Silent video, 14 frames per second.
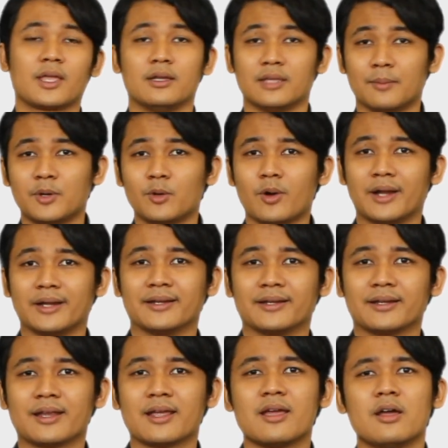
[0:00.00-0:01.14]
Number
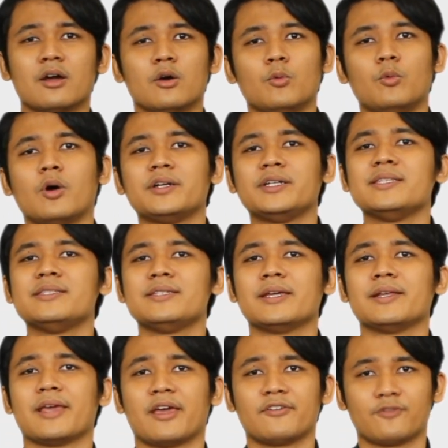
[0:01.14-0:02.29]
1. What did Jane
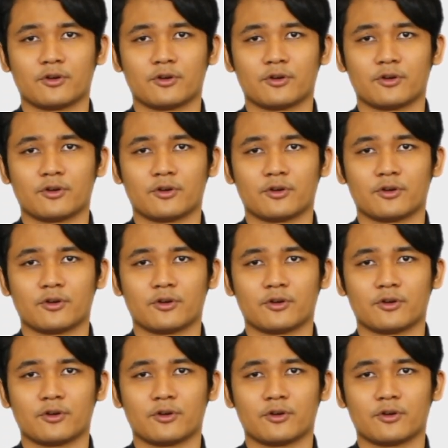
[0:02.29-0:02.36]
have